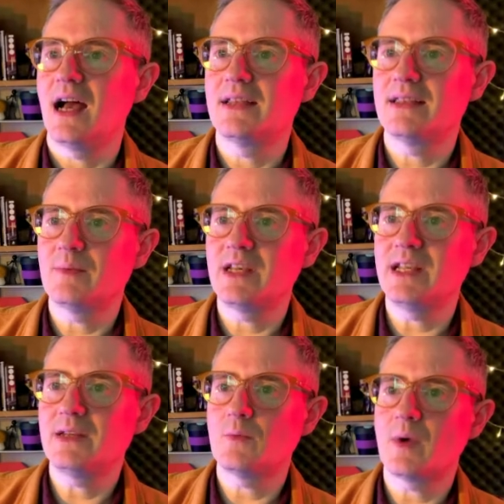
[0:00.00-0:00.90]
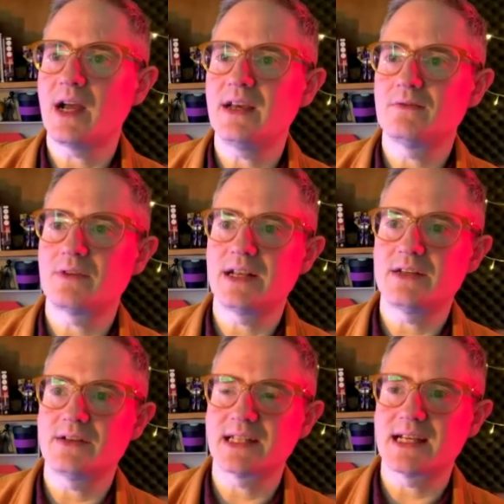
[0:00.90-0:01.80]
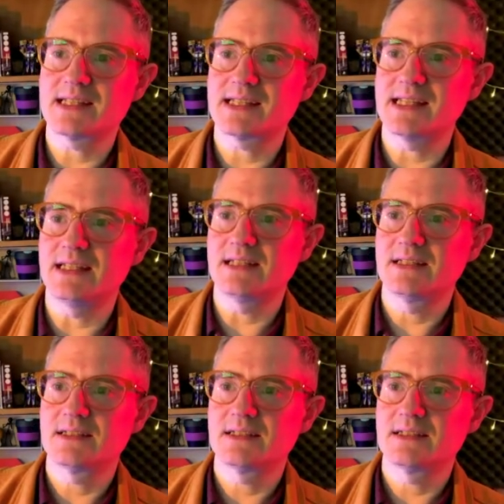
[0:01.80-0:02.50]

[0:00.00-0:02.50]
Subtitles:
And then we need a way of rendering that scene.